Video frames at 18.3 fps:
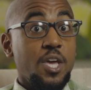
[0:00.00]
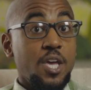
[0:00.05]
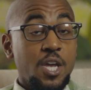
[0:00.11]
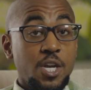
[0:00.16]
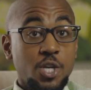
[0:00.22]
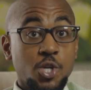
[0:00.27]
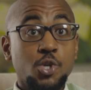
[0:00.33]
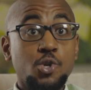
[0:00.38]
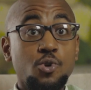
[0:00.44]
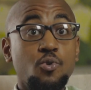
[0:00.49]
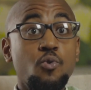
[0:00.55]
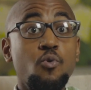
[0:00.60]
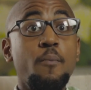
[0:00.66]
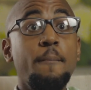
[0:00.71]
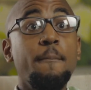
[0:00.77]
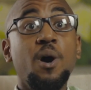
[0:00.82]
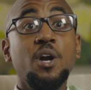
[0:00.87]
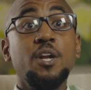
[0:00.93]

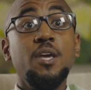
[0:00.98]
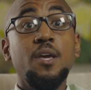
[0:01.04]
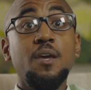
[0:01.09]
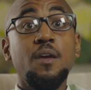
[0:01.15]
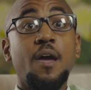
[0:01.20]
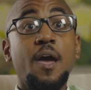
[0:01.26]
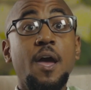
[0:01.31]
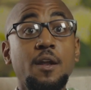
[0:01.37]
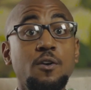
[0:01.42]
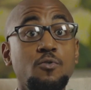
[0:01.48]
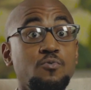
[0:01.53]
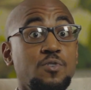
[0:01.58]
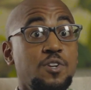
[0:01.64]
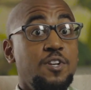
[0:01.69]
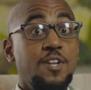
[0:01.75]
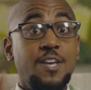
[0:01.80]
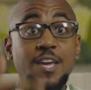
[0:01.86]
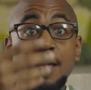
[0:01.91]
issue money and
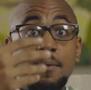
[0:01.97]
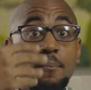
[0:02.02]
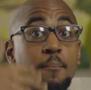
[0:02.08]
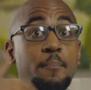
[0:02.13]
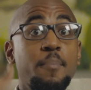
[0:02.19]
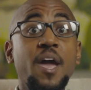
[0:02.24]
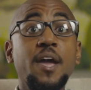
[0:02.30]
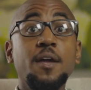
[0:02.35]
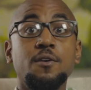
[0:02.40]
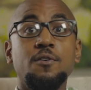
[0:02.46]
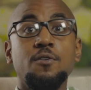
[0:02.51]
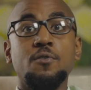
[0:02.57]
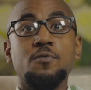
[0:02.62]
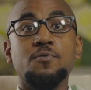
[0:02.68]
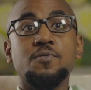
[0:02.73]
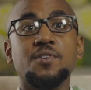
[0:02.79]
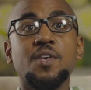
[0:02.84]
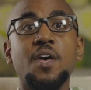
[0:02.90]
redeem
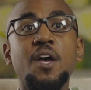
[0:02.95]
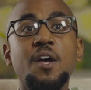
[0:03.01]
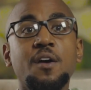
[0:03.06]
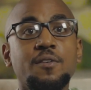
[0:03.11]
banknotes,